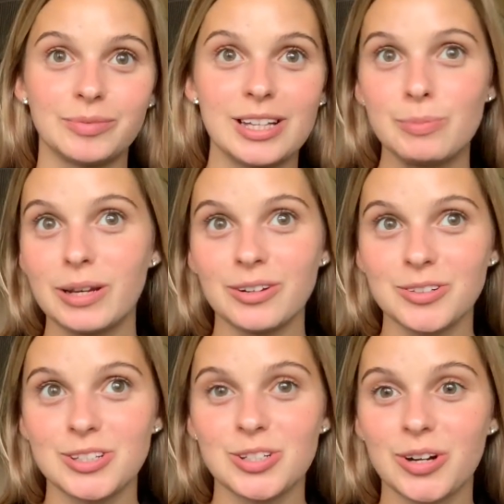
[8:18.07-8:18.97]
it's been
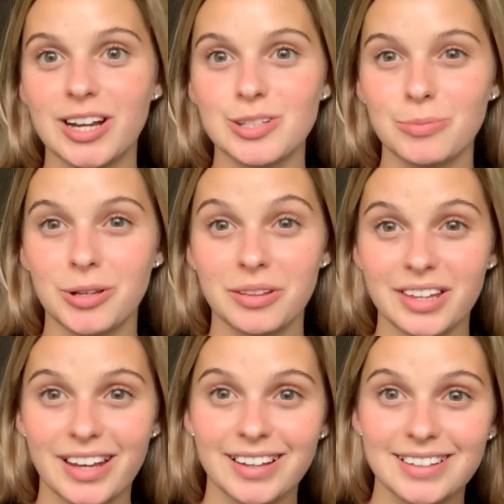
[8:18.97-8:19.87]
good to try some new
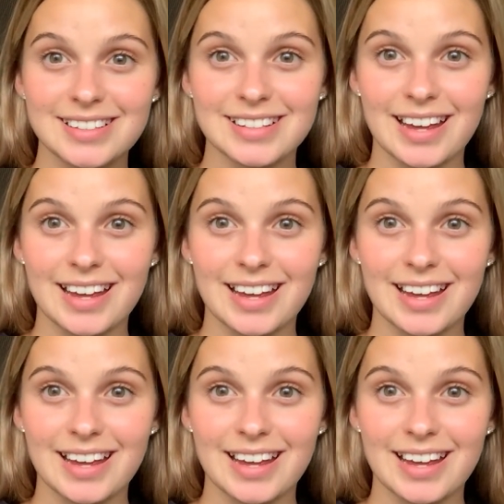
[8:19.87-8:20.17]
things